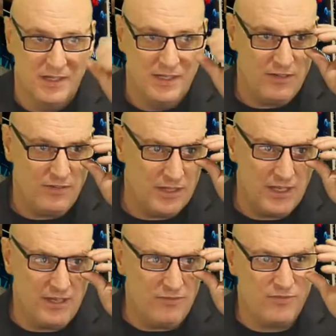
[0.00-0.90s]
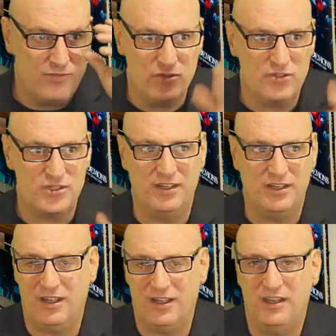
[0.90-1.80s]
Even if you're just
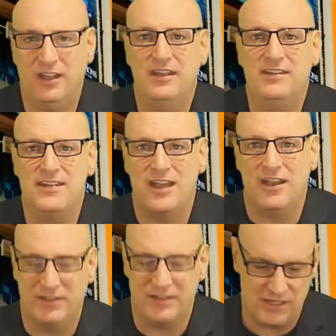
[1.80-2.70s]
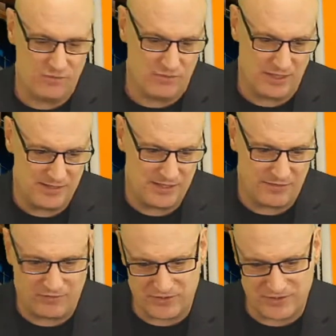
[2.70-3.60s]
an ETF, let's say you're an ETF
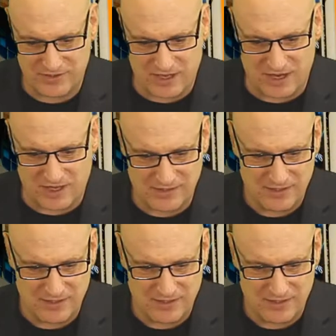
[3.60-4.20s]
versus stocks.